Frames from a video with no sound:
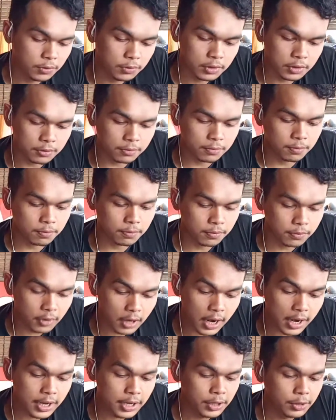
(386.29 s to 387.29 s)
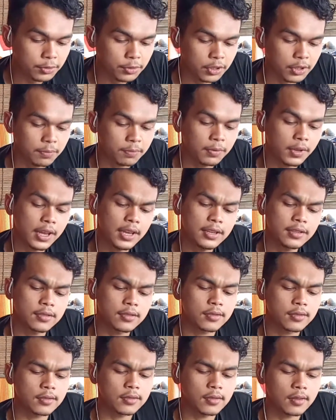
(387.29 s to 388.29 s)
you can move the
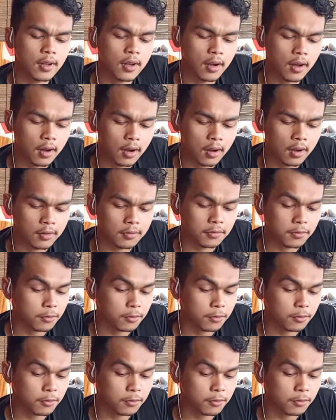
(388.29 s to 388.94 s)
fry to the place